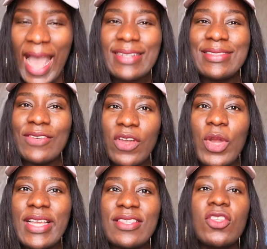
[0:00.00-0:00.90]
And the
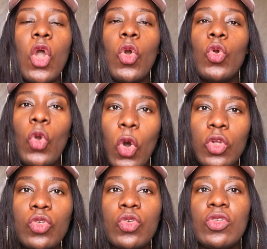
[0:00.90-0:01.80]
giveaway is
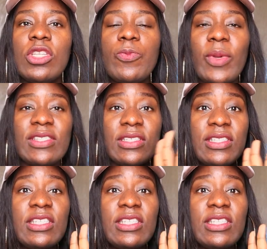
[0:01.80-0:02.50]
go to this person,